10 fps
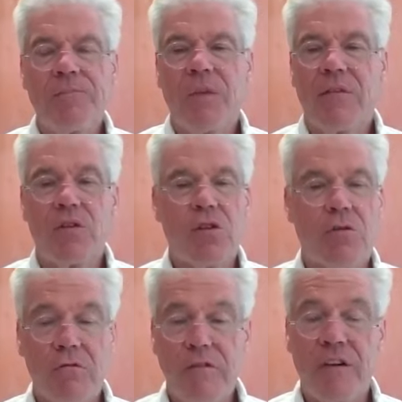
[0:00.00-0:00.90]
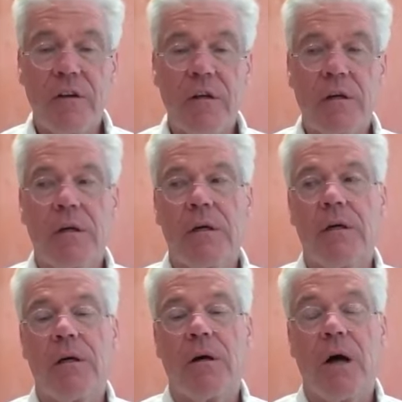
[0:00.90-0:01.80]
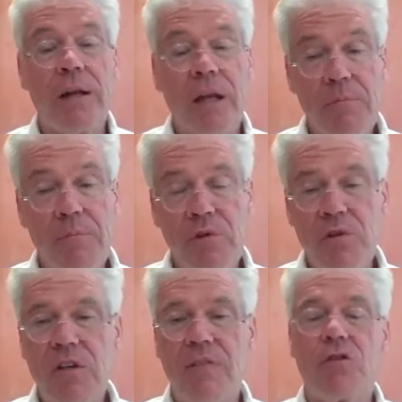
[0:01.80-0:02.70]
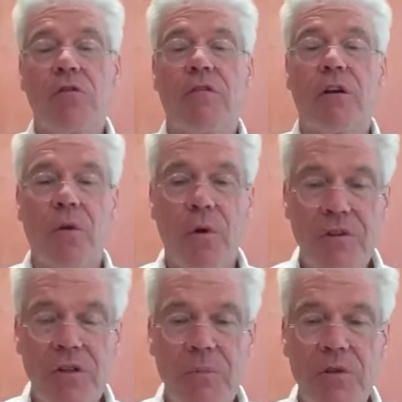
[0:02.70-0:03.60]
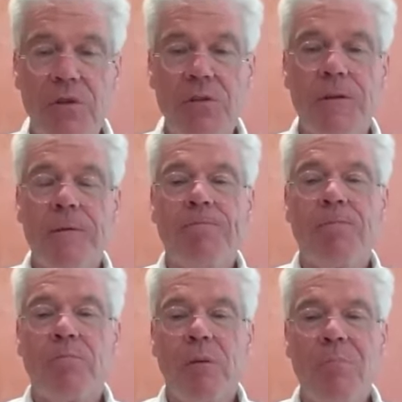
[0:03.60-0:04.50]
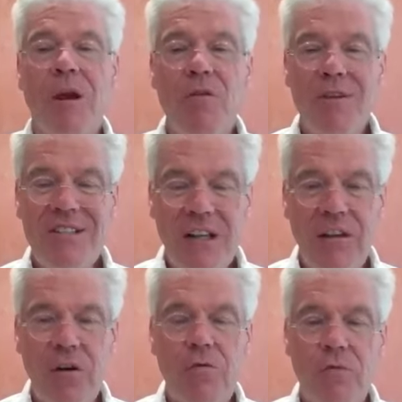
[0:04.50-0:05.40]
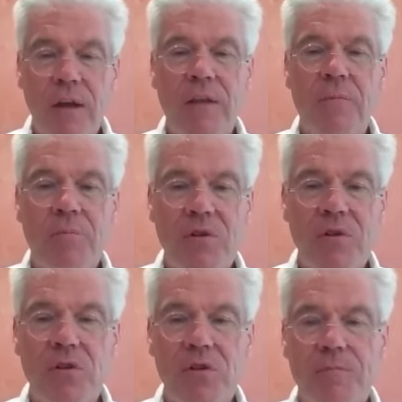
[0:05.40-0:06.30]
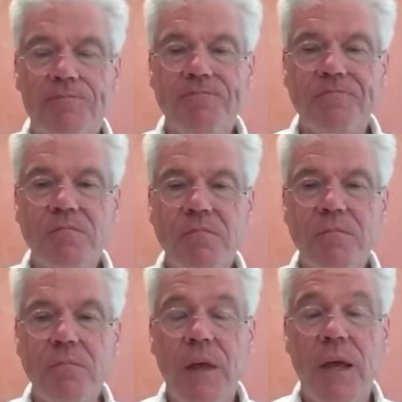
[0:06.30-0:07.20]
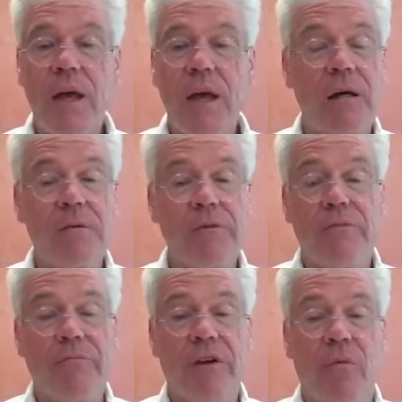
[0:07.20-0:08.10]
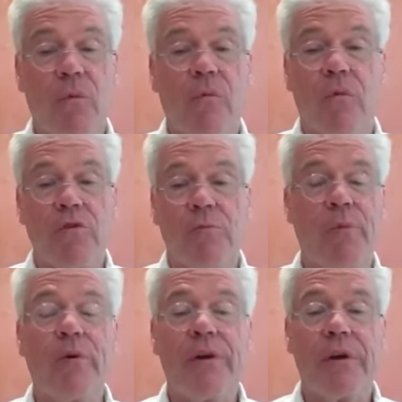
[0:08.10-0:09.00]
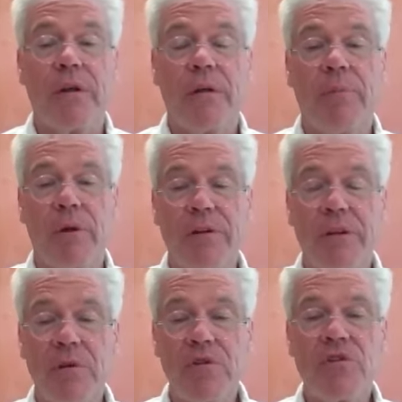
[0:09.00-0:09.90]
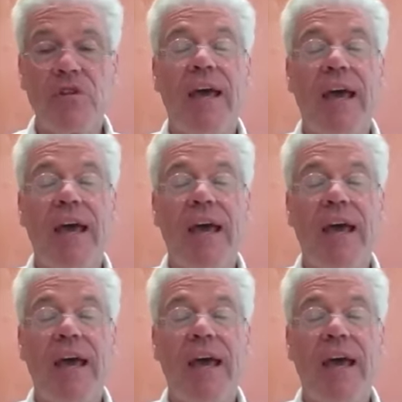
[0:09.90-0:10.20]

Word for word: They have a terrific uh, online business. They have a terrific loyalty business. But Mary Dillon, who ran that business, uh, it was brilliant in building the business.